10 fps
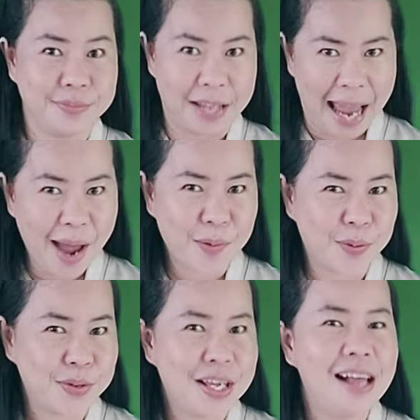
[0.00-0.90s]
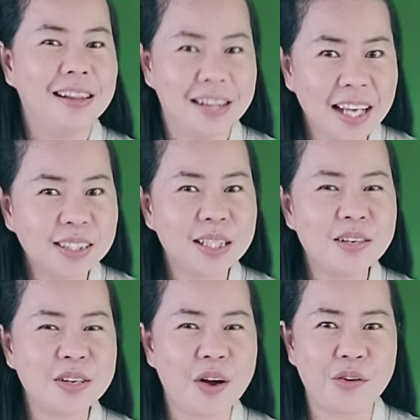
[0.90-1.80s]
Now, let's
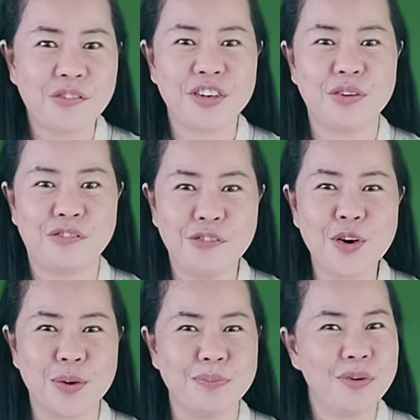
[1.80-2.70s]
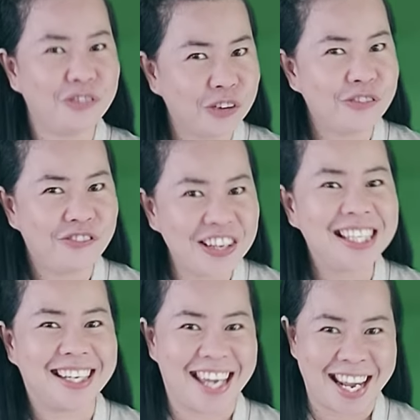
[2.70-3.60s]
look over the form before
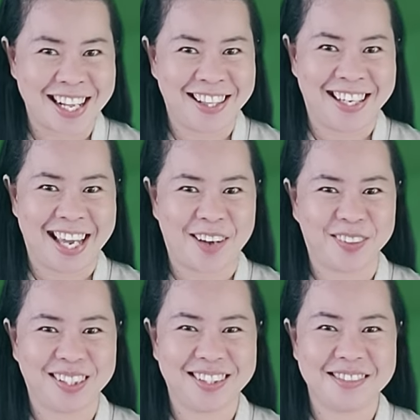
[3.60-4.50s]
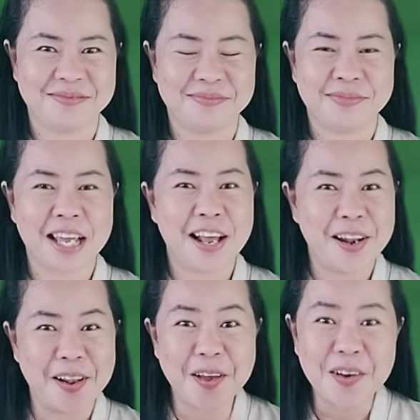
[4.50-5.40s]
filling anything out.
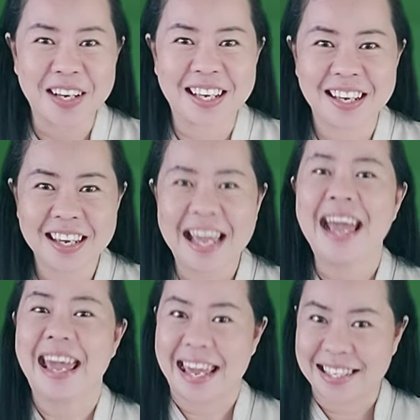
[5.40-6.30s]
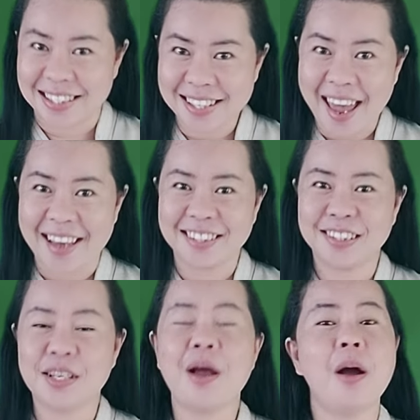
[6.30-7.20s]
Look, it
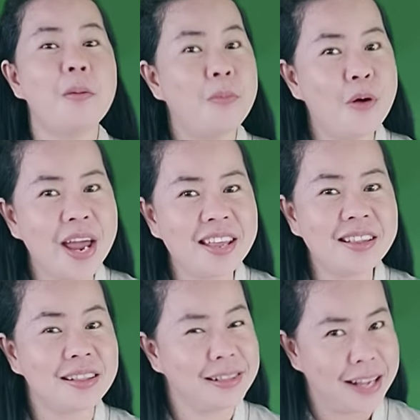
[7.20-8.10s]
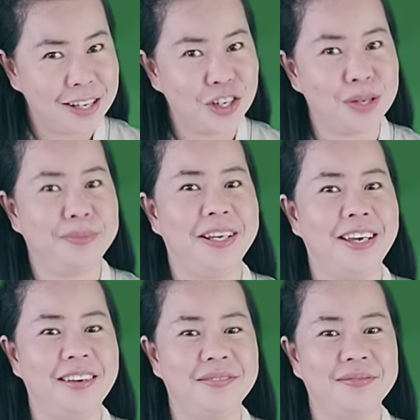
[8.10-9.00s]
says print legibly.